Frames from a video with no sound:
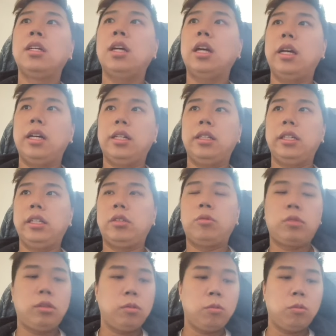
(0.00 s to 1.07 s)
and
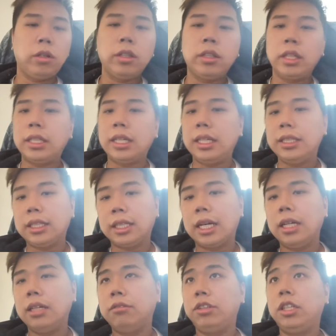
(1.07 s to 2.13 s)
it's one thing that you can
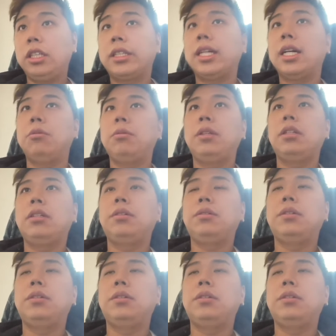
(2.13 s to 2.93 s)
kind of really carry with you,